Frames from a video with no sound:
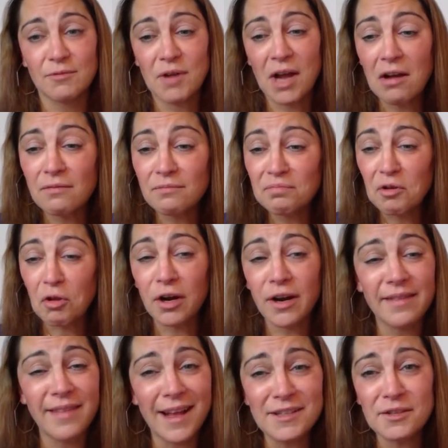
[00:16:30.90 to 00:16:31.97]
Well, Gloria,
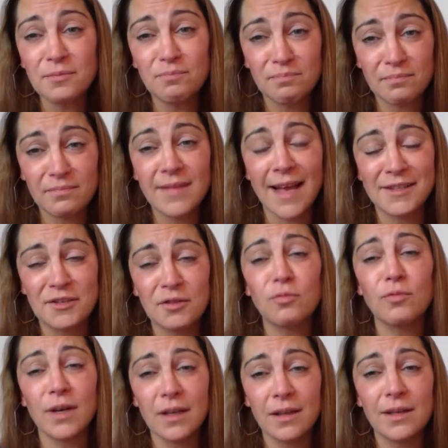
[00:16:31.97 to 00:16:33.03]
that's a
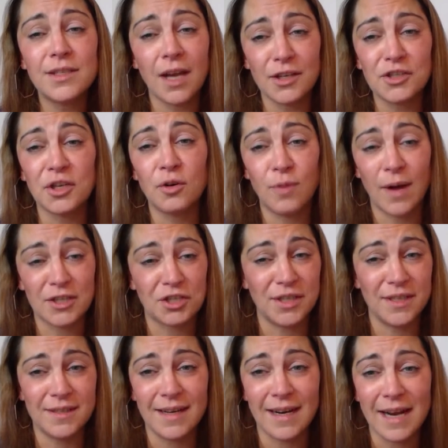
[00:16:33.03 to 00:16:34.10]
really touching
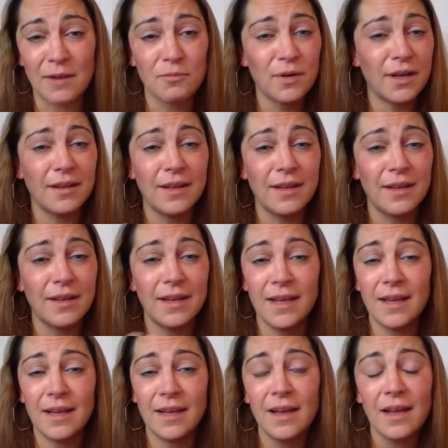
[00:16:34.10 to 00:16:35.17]
question, and I really,
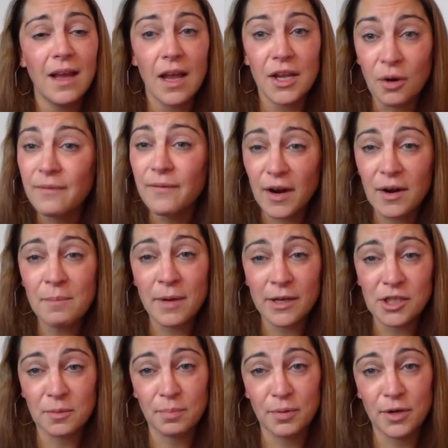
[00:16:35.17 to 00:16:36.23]
I very
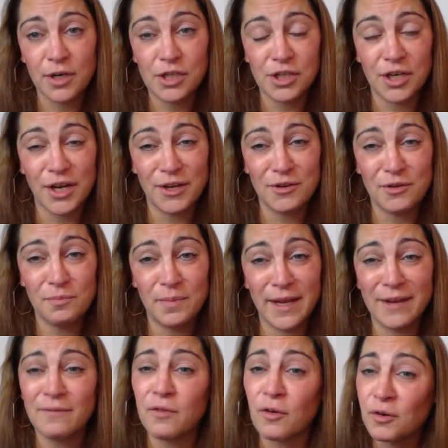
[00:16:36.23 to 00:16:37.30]
much appreciate you
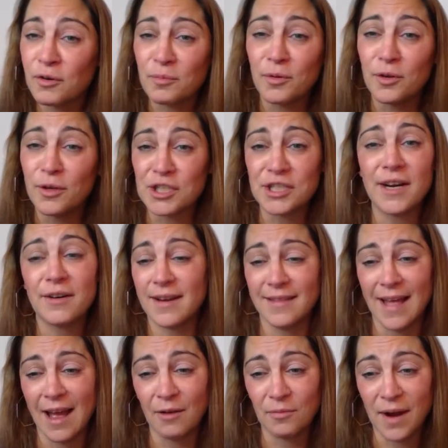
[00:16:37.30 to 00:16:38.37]
being vulnerable and sharing
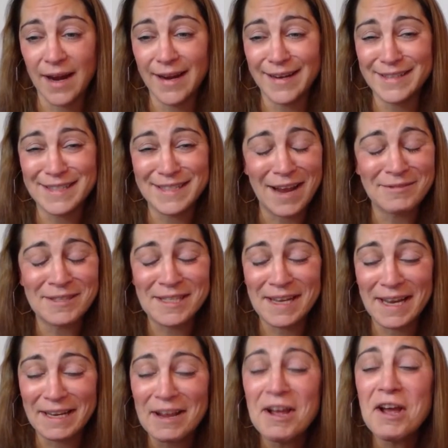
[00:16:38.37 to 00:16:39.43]
that, right? It sounds
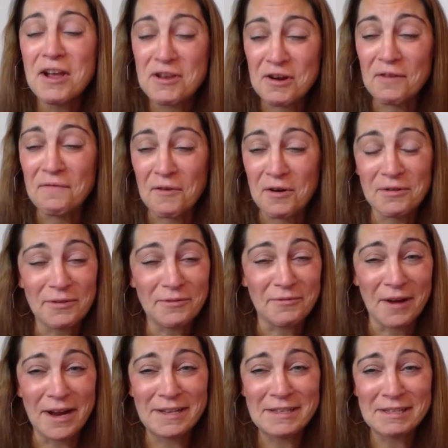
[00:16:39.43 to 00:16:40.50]
like your 4-year-old
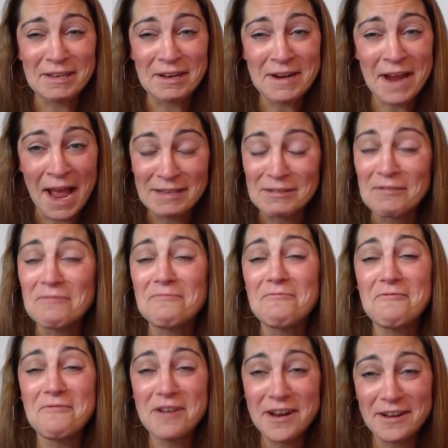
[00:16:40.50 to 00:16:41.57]
grandson has a
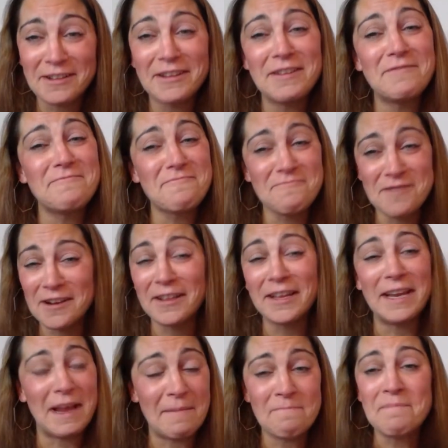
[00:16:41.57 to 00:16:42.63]
really,
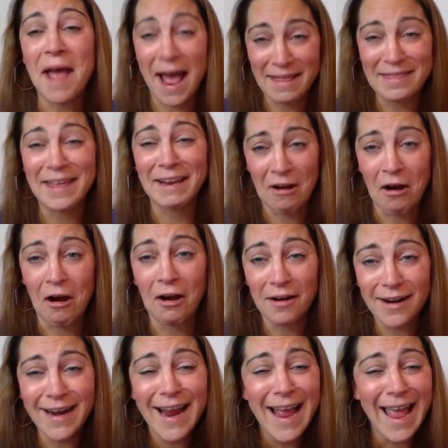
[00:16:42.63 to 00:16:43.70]
really empathic
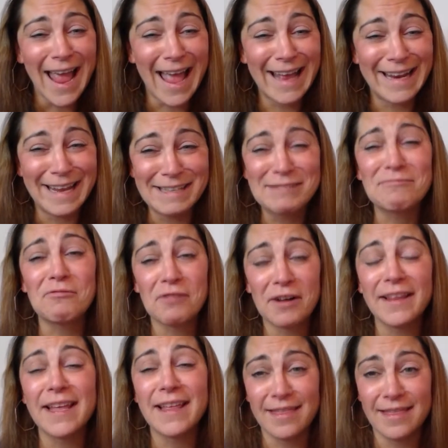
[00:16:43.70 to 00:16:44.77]
heart and is
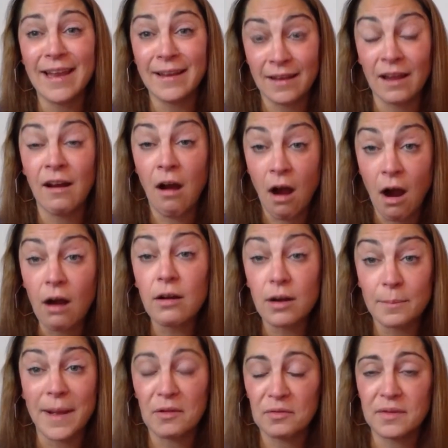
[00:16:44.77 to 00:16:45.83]
really thinking hard
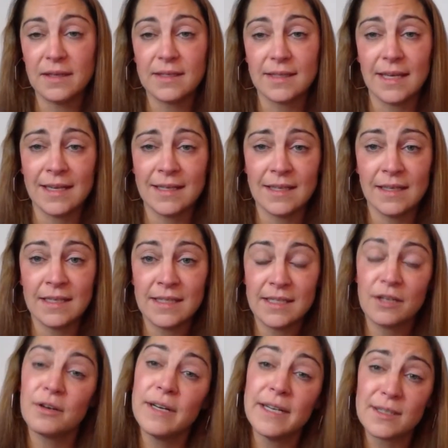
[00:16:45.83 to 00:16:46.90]
about these things in a
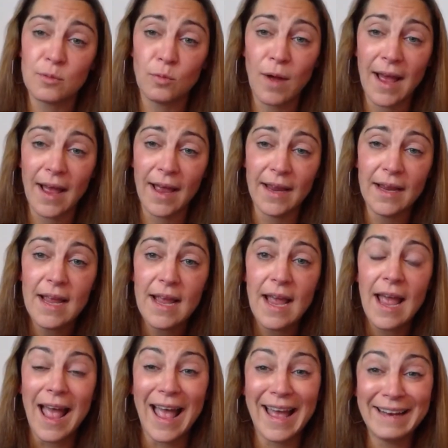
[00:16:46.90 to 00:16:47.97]
serious way.
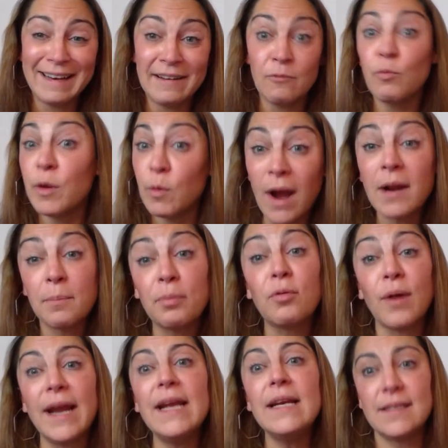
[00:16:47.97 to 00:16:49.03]
And we want to
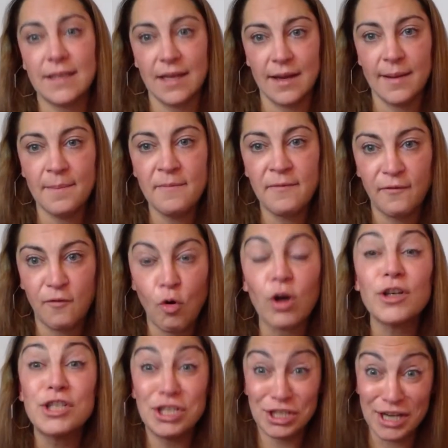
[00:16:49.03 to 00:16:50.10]
praise him for
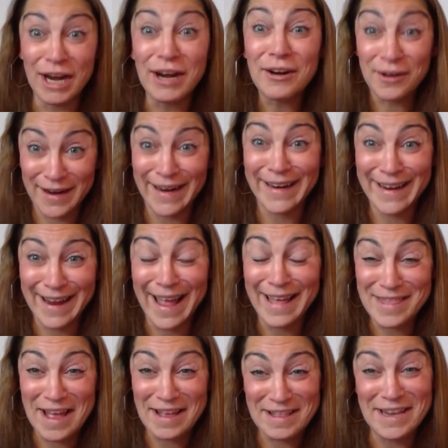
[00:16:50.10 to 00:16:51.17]
sharing
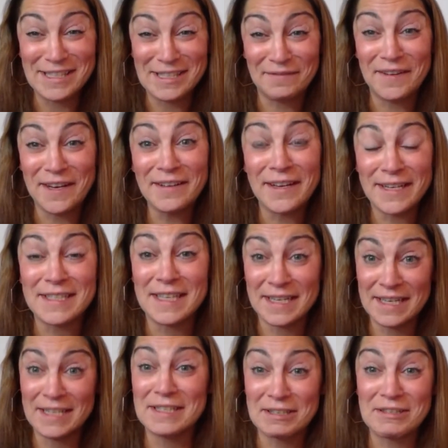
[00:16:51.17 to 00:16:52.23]
that his feelings and
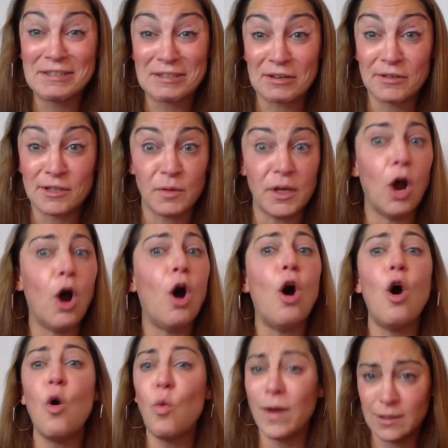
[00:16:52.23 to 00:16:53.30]
his concerns. We
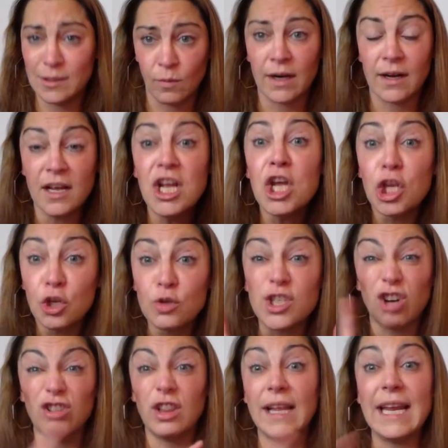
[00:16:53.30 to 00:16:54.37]
always want to use
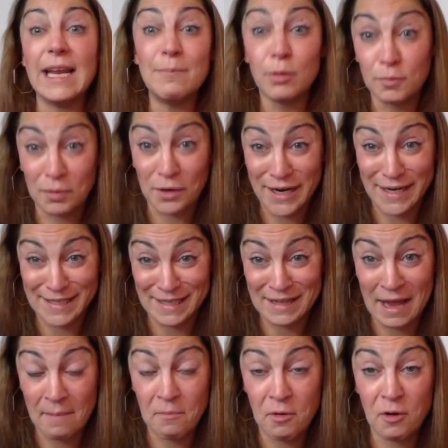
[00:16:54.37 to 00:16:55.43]
our labeled praise in
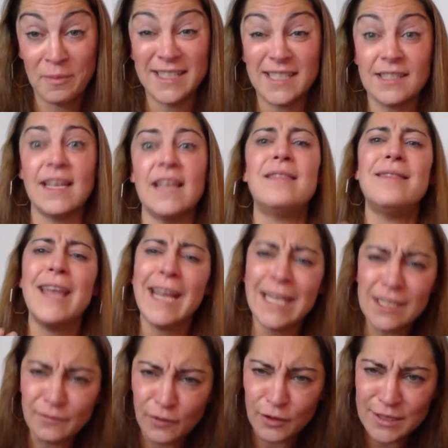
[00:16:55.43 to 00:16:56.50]
that moment to say,
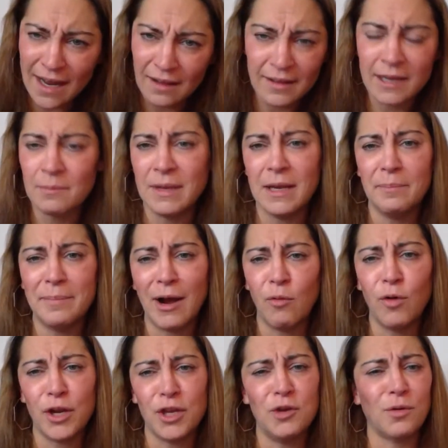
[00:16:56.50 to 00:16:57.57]
thanks for telling me about
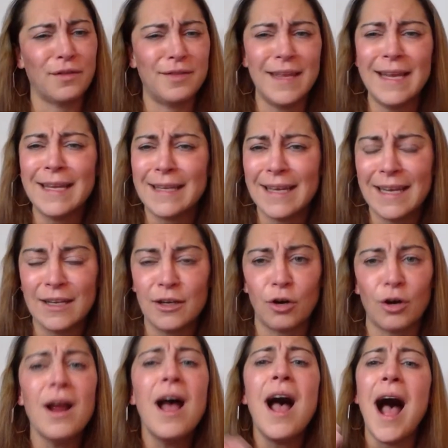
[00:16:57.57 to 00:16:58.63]
what you were thinking,
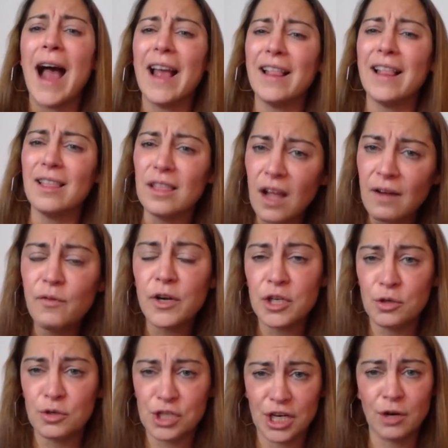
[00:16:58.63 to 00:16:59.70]
or I love when
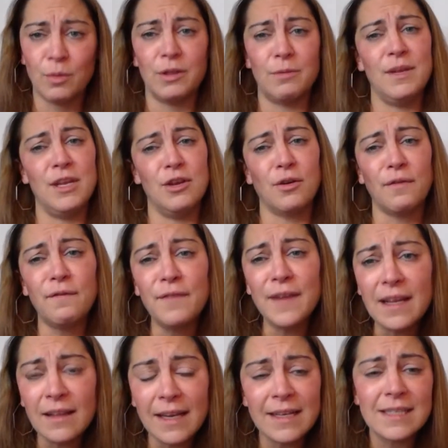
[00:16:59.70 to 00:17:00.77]
you share with me your
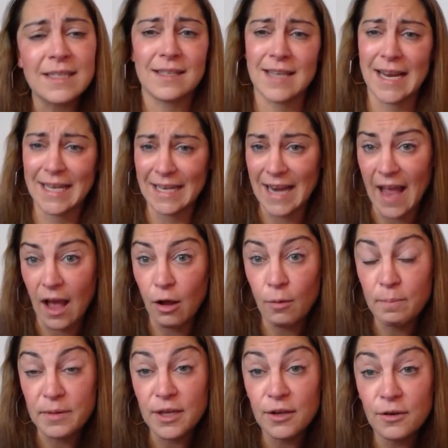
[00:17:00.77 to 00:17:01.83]
feelings because I can
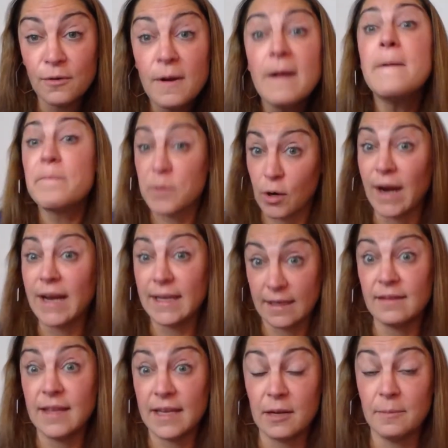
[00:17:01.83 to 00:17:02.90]
help you, or I can
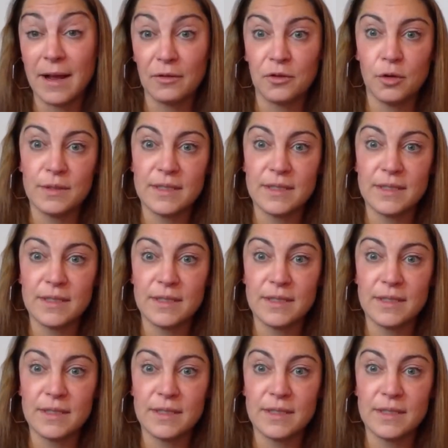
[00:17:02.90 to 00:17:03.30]
think about